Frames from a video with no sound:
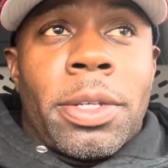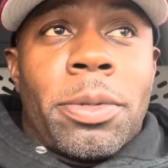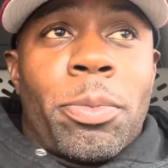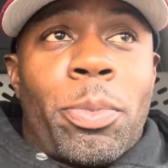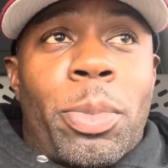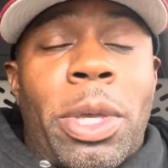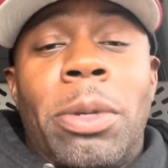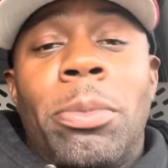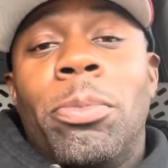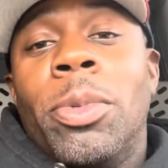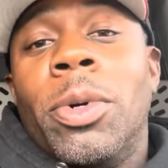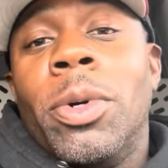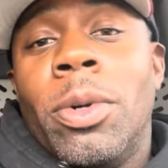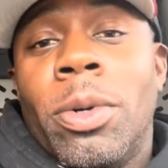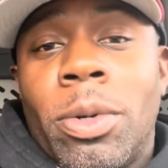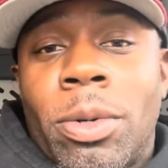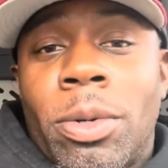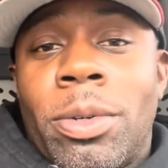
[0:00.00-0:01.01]
pit
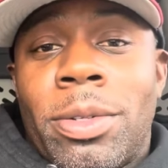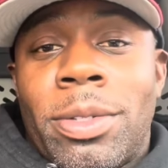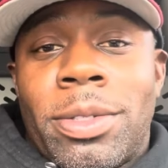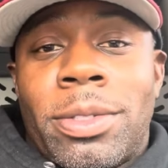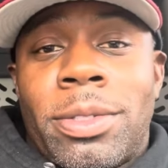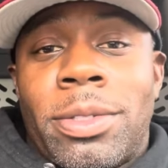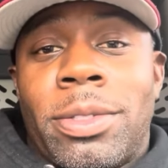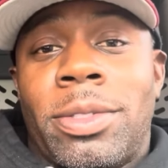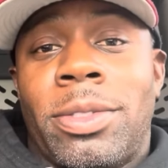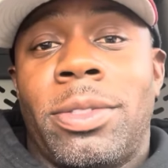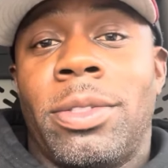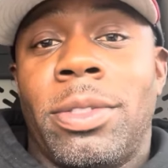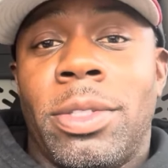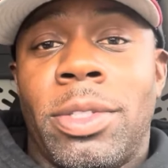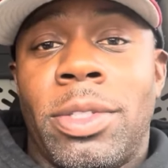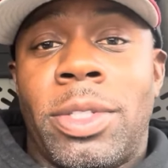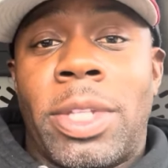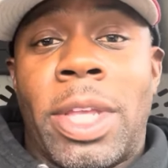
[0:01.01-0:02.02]
bull,
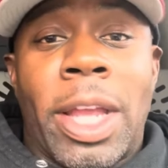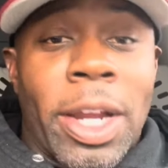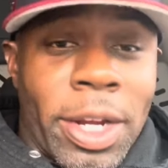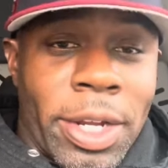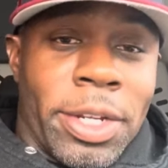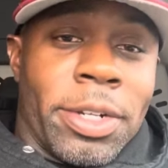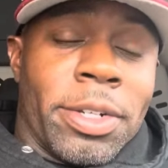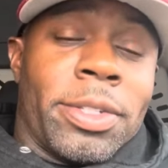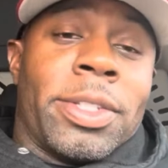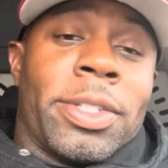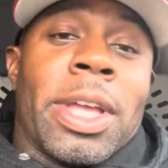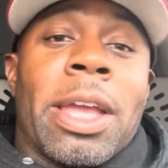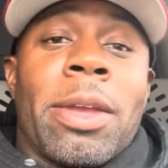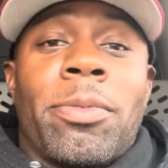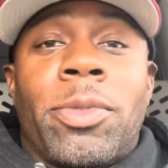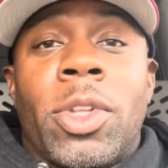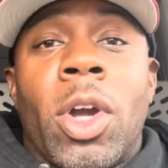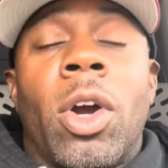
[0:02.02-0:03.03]
terrier
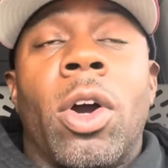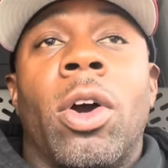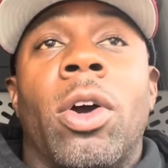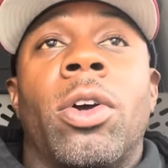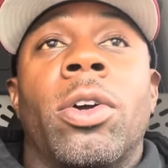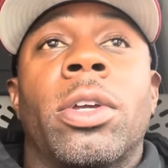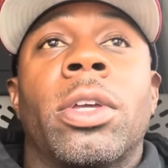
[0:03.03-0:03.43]
type dog,